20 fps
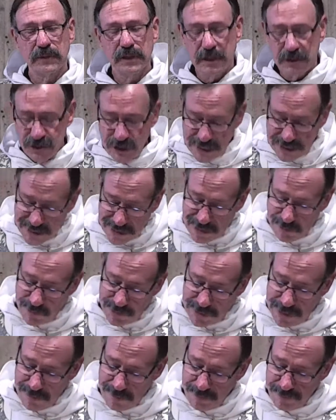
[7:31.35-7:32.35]
checked in with
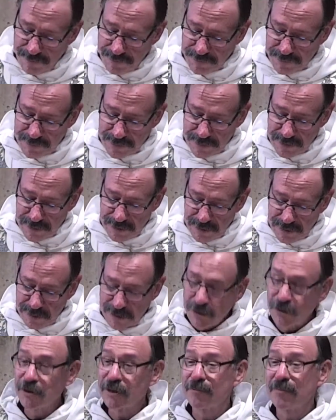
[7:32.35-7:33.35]
them, and
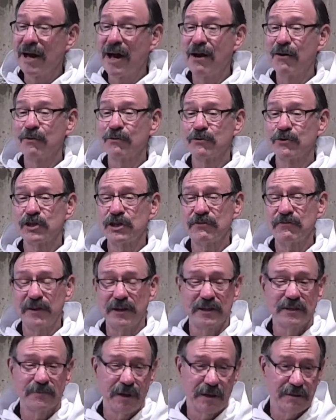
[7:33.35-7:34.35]
told them how she
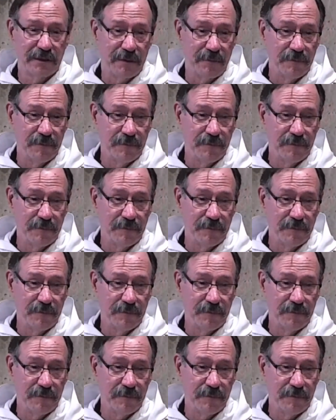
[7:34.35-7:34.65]
felt about them.